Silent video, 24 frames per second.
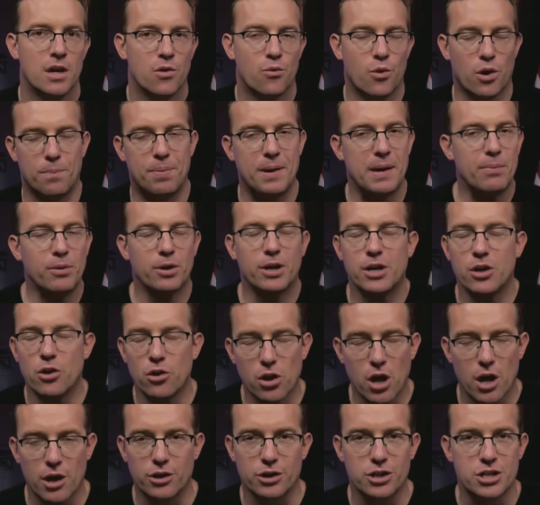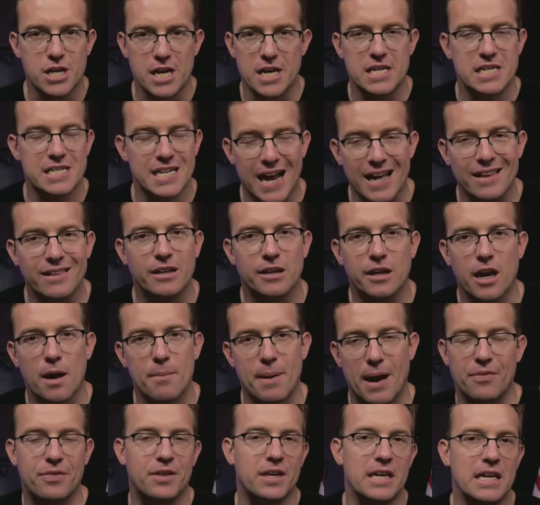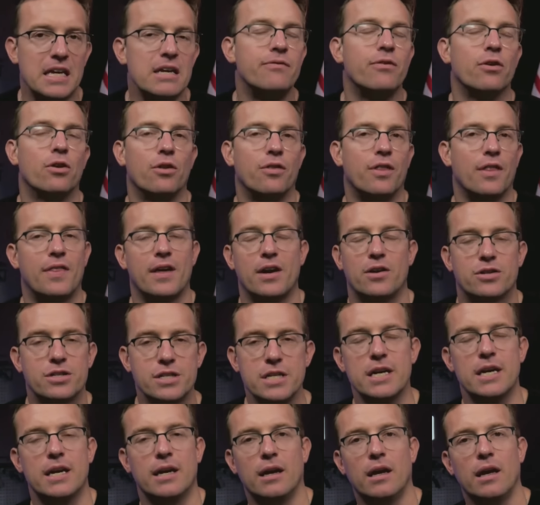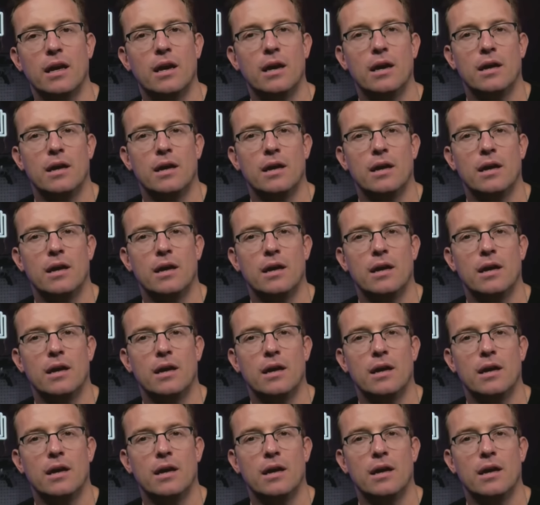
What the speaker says: where people can no longer stay silent about the evil that they are seeing.